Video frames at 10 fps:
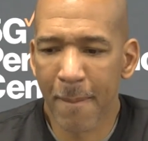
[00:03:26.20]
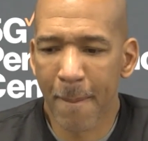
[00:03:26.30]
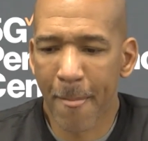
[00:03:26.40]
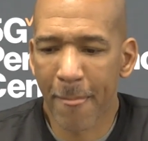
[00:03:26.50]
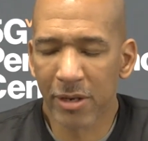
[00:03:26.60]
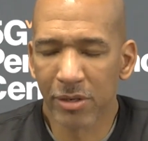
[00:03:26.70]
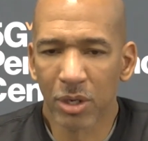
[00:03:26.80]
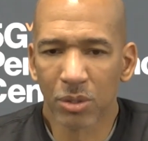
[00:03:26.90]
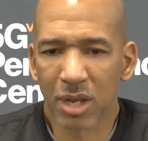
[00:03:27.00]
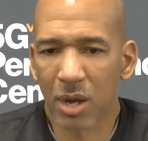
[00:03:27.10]
that
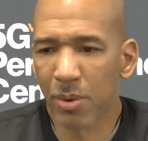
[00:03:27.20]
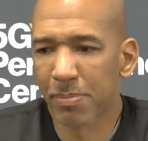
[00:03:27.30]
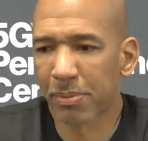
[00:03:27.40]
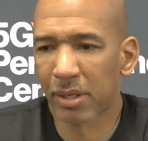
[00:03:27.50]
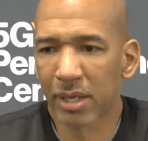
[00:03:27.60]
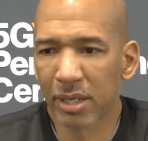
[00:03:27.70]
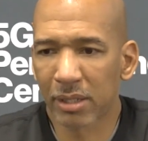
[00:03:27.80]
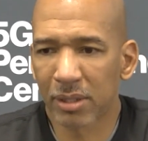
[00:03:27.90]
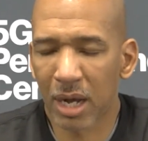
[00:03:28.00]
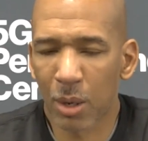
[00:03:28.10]
knows how we play,
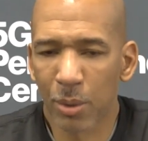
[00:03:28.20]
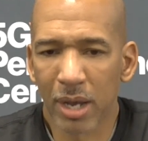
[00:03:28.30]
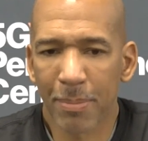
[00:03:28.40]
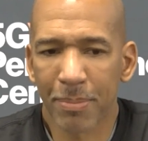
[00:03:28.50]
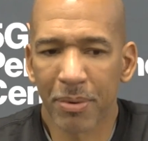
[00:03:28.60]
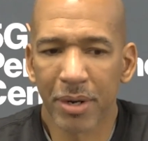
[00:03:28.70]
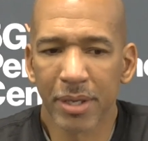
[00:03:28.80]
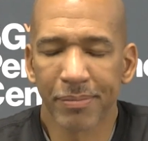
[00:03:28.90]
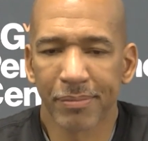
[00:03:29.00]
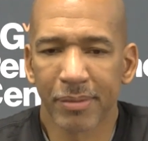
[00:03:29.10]
how we operate,
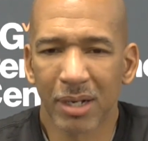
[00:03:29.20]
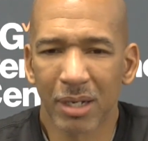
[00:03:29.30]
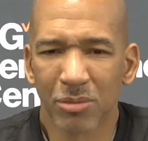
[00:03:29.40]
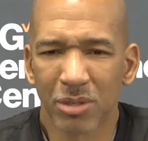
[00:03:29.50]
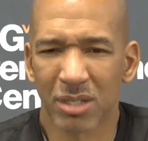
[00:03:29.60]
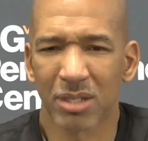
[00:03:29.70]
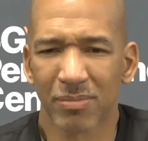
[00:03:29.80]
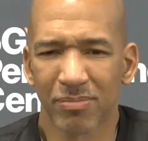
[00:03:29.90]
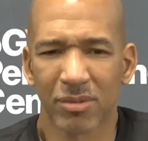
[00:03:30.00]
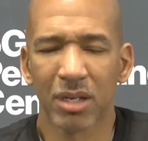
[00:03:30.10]
just to
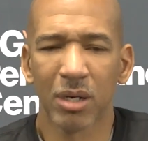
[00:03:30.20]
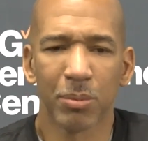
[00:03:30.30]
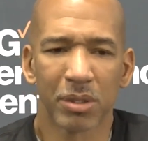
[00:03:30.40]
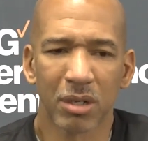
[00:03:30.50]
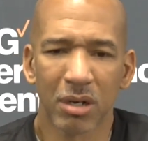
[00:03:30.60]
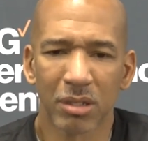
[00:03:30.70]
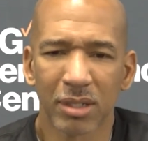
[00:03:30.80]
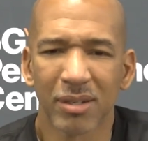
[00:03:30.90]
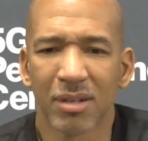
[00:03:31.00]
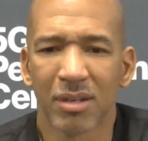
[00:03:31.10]
help with all
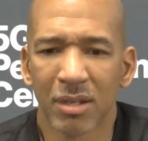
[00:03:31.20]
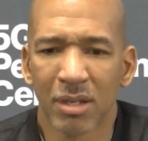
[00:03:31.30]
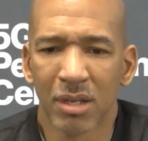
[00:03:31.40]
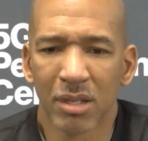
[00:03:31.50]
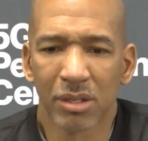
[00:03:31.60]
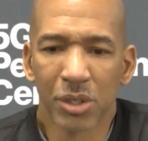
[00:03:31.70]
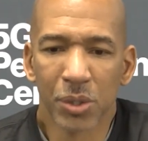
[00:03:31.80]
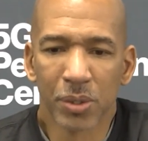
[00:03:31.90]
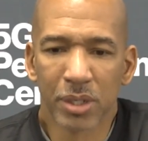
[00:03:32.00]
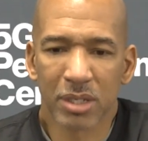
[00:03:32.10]
the
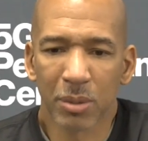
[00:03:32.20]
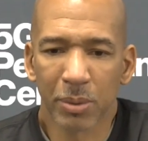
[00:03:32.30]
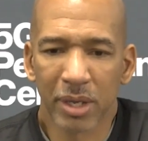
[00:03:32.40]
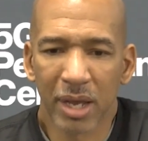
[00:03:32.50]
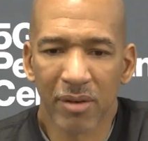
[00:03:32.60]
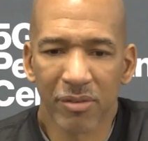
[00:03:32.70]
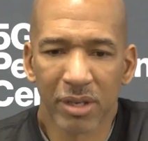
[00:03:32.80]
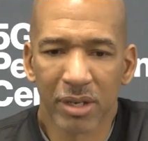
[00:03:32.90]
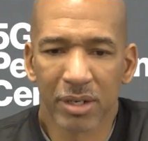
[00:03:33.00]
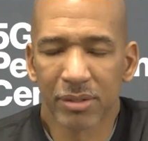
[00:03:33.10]
newness that we have
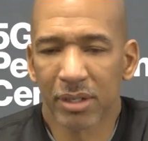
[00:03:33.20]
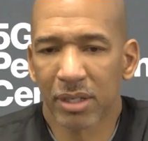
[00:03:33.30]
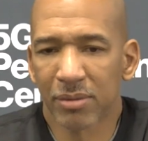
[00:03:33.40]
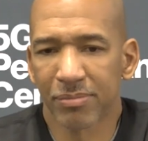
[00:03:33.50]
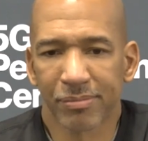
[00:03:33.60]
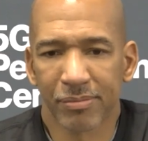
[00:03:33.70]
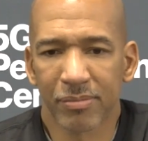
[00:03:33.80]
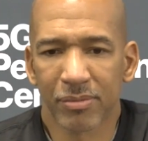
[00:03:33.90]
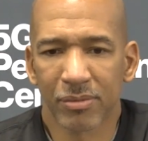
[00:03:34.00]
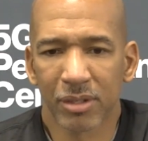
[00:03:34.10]
here. And
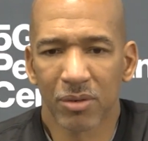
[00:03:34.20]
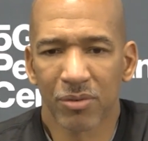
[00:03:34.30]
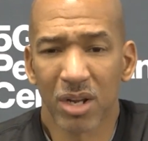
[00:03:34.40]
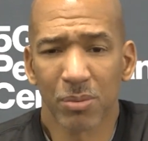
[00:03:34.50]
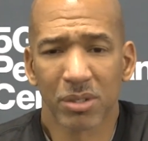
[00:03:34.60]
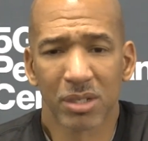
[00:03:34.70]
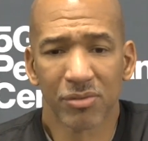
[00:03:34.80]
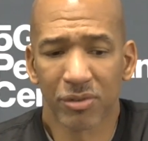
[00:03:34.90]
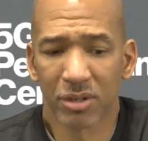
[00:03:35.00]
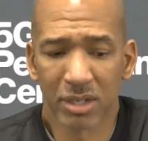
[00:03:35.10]
you know, Frank was good
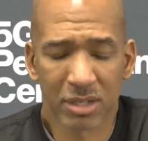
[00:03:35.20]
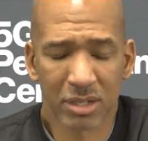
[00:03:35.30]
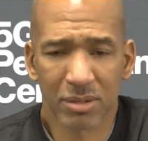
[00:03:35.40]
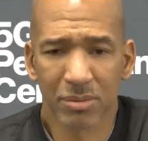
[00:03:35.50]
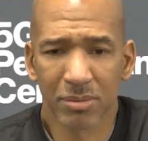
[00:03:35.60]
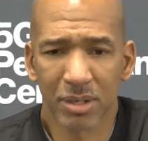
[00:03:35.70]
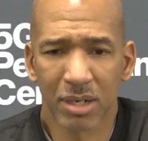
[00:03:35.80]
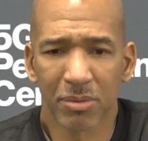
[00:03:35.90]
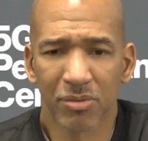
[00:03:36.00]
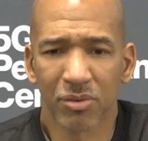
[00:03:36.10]
for us
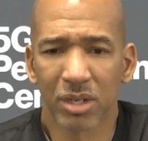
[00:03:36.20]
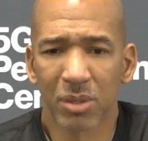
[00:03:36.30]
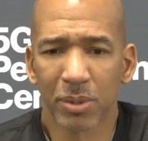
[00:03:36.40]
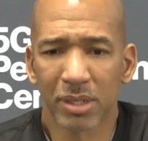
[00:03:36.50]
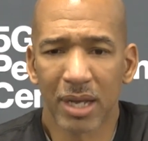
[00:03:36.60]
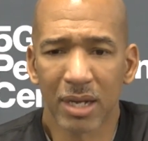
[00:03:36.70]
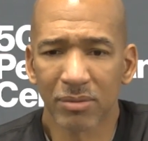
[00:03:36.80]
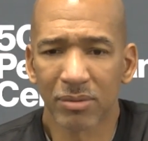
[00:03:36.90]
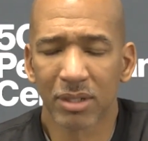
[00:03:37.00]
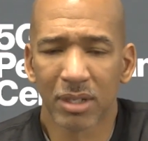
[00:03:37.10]
before he went down
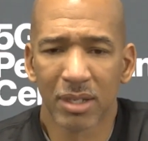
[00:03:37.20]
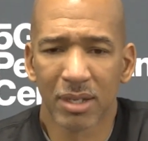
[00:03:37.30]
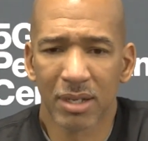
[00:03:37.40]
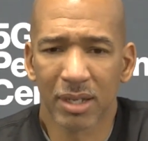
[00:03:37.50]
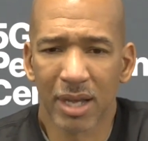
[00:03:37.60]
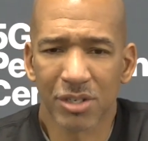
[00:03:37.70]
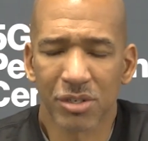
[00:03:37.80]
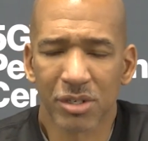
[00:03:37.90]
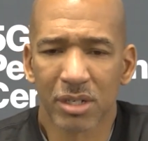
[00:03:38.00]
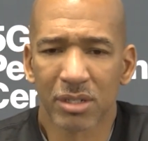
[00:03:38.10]
last
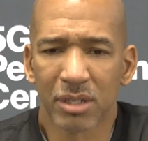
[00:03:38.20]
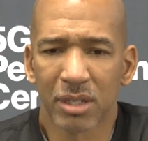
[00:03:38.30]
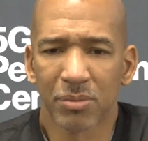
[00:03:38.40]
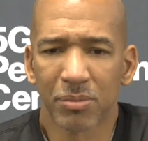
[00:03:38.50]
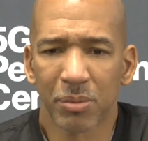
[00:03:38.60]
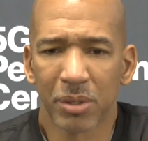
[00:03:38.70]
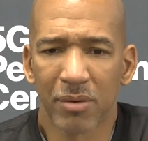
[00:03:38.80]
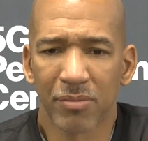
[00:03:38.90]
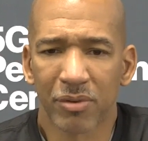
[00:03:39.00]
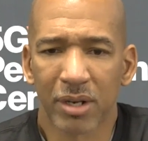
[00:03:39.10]
year, and we
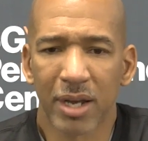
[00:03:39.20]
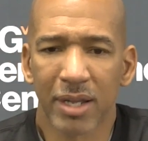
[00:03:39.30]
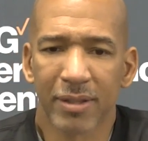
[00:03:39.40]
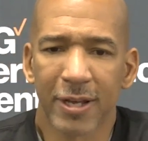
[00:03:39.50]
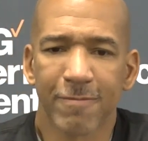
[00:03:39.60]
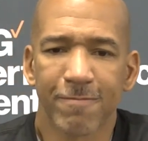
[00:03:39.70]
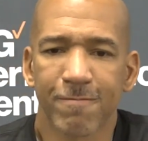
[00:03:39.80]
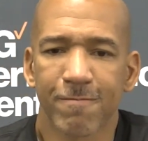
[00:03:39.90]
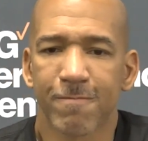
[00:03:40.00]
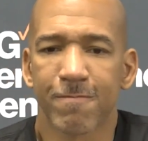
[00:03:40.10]
haven't forgotten
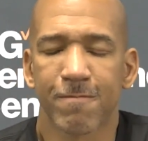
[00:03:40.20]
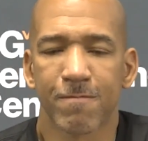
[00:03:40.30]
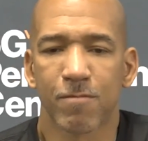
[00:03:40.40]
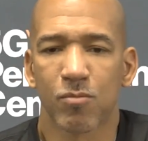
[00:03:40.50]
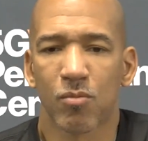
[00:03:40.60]
that.